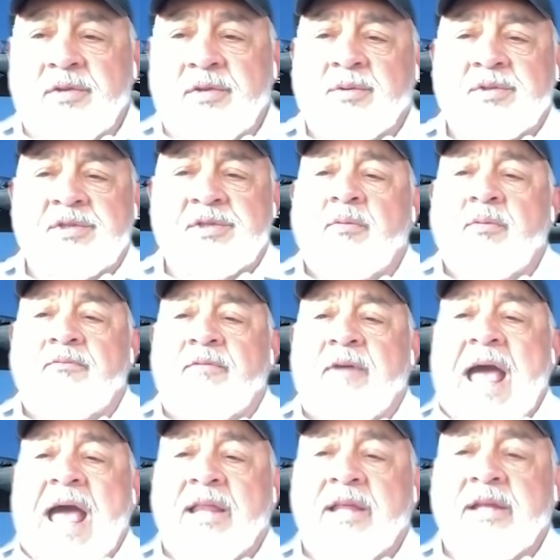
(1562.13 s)
There was no
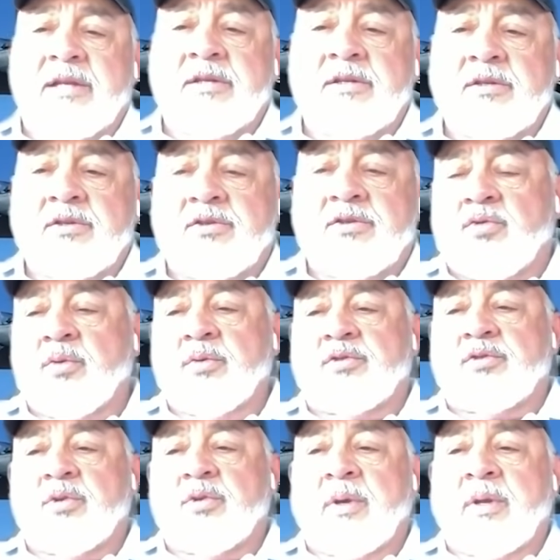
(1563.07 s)
valid
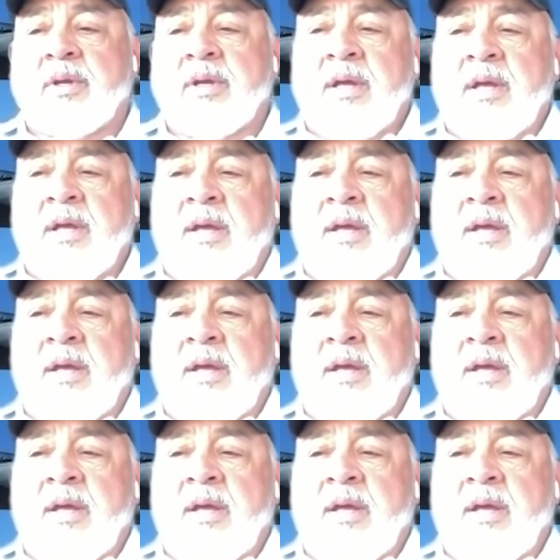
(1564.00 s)
truth to it.